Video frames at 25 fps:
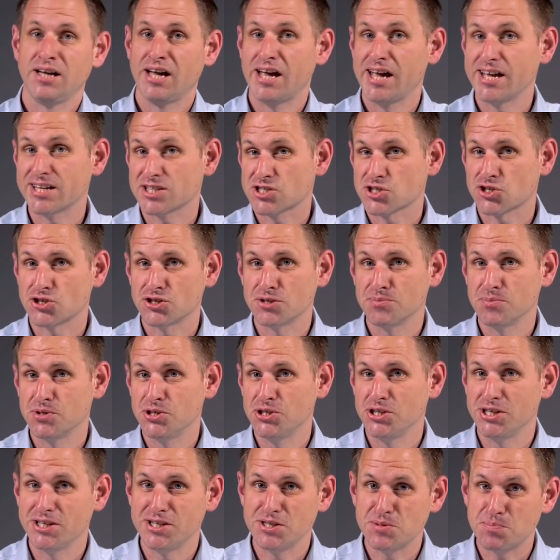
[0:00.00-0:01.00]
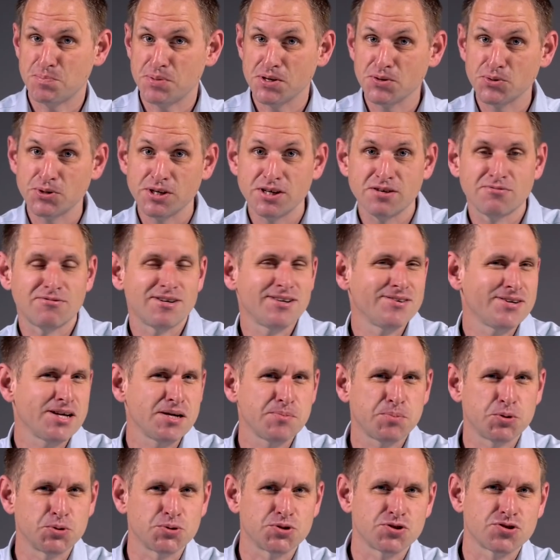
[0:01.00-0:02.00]
Excitement is building around
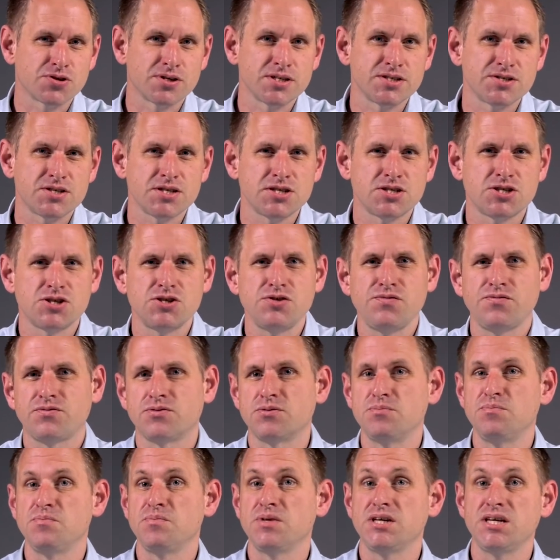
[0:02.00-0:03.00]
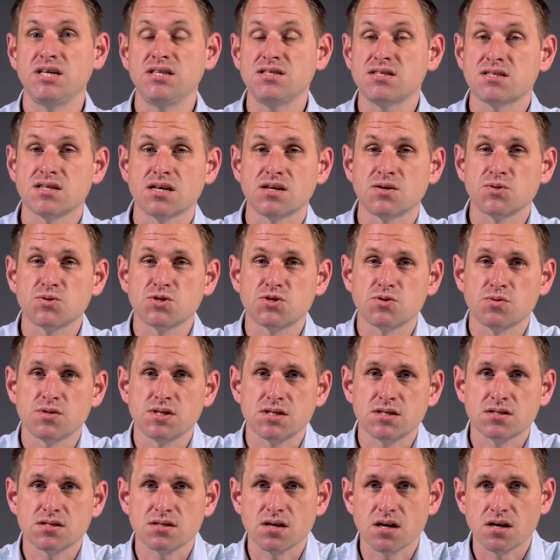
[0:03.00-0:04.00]
Apple's transition from Intel to
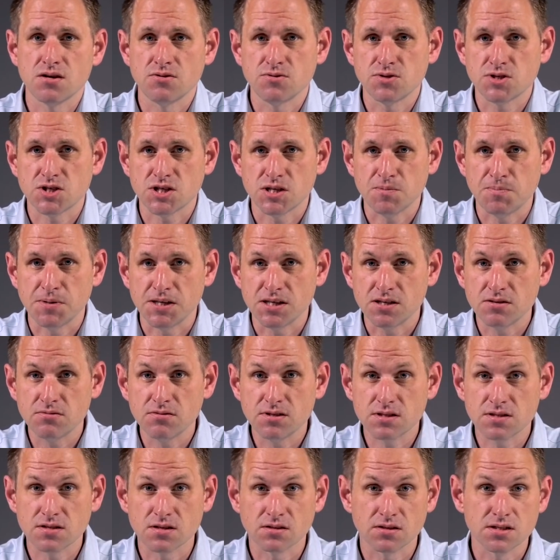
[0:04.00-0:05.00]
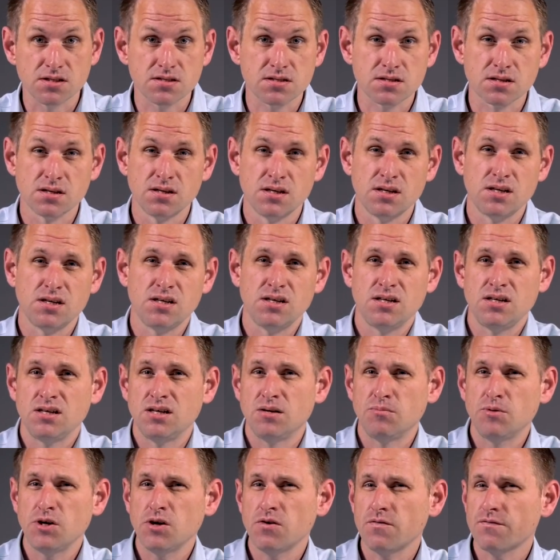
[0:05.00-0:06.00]
its own CPU designs,
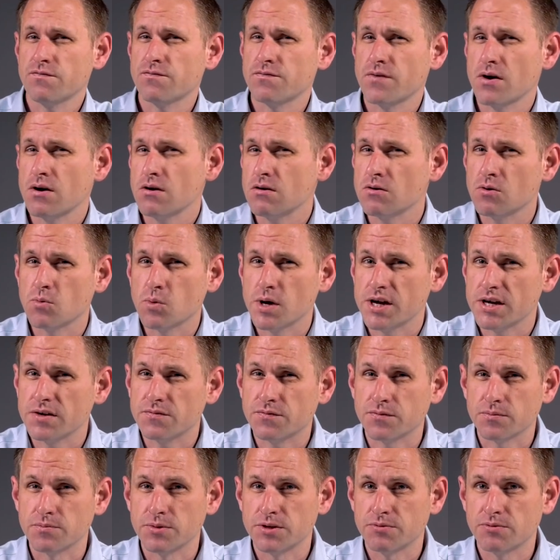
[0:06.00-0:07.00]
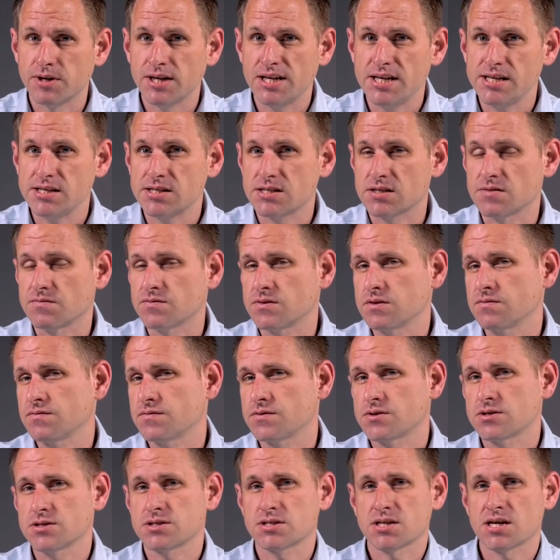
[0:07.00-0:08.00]
and we're not far away from the release of the
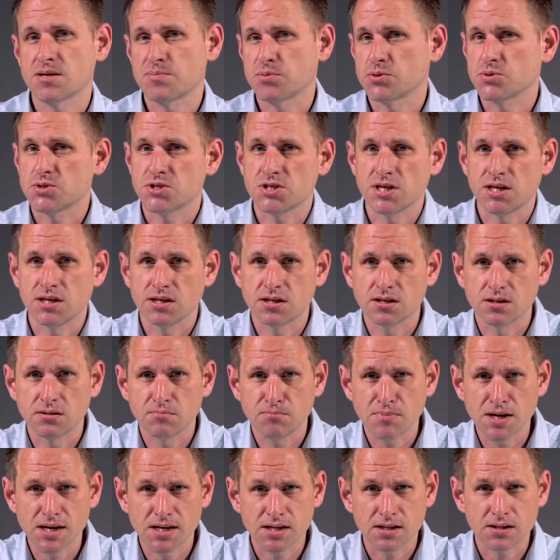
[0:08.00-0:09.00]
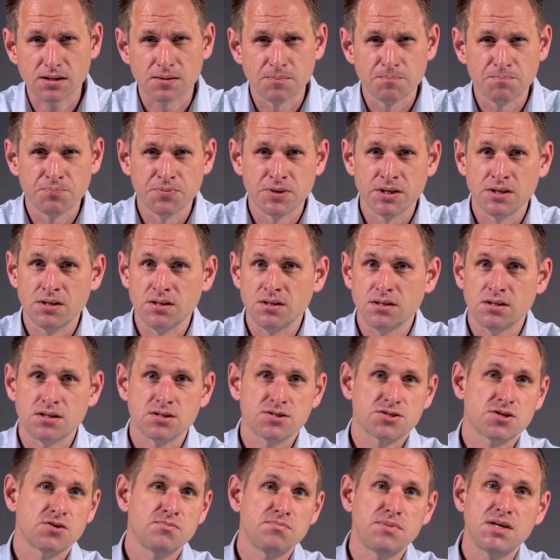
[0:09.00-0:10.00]
first Apple Silicon Mac. And
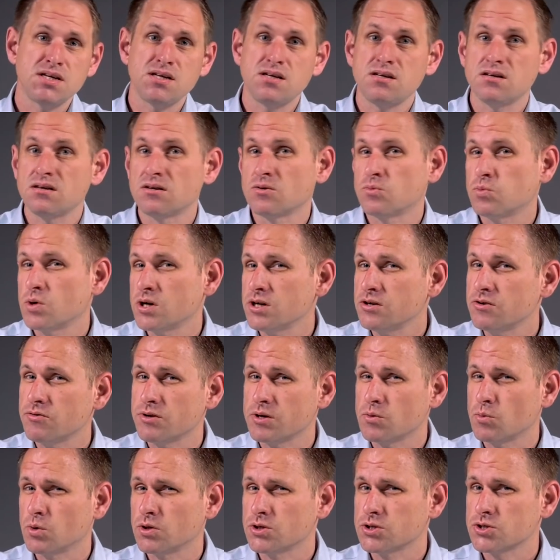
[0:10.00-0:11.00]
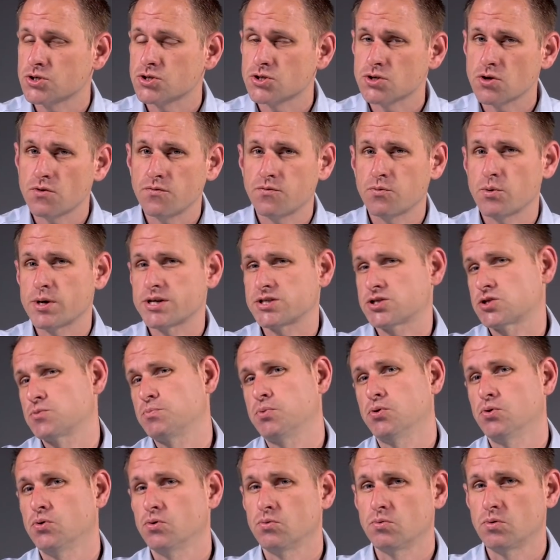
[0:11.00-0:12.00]
so many are wondering what the software
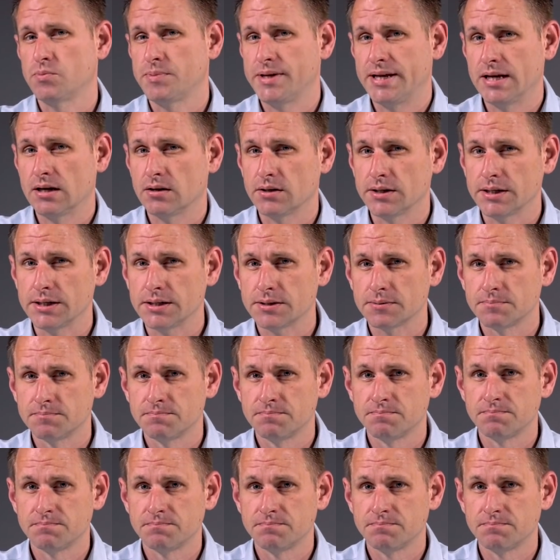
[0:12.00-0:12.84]
support will be like.